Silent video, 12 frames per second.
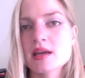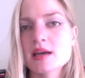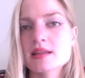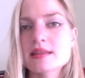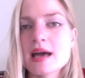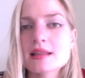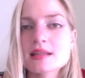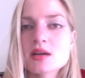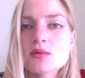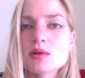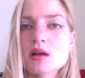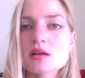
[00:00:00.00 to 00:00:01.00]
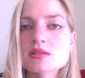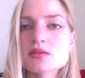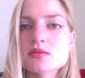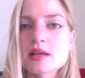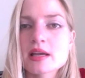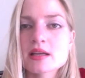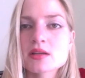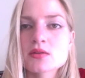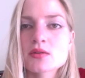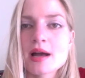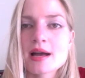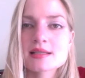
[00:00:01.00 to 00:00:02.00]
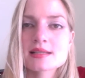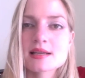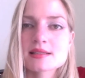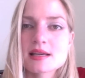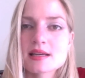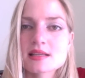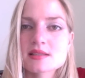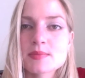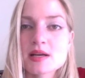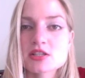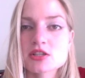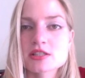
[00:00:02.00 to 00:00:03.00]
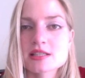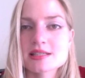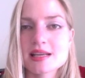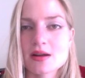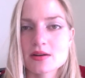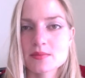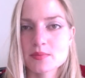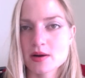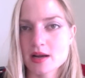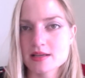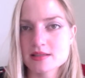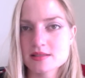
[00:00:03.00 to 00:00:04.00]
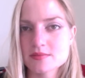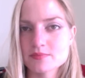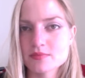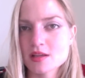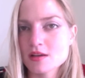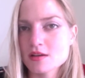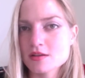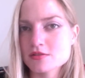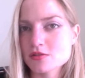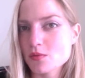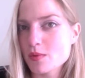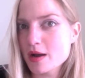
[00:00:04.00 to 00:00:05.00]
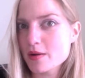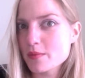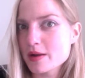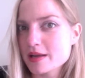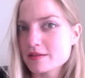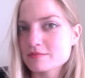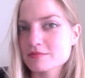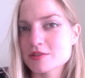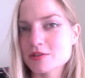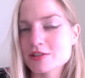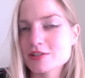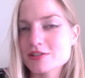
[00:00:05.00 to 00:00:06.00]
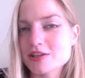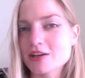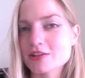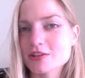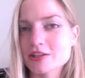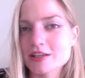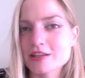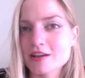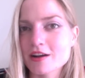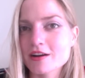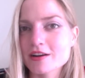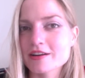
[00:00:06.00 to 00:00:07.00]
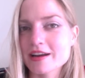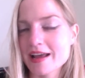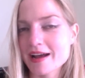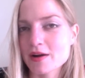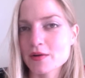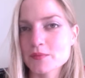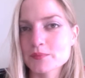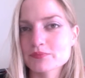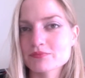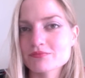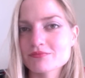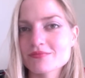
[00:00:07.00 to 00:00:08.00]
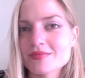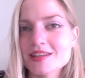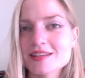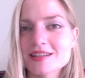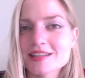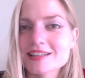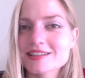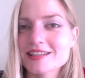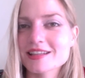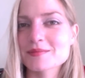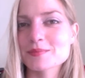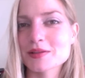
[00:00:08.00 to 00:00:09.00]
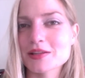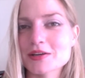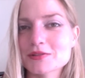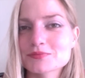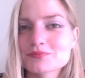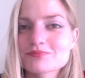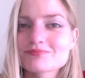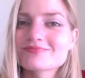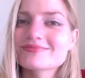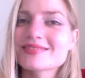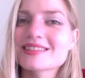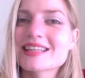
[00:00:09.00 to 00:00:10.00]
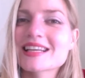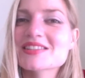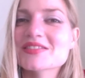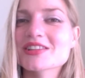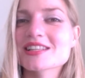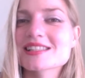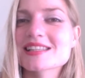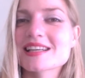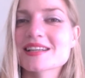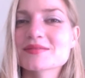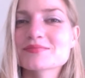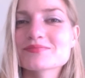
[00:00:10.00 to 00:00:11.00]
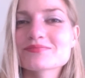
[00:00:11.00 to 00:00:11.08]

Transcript: And that link will also get you access at a special discounted price. So why wait? You can start looking younger now. Click the link below. Thanks for listening.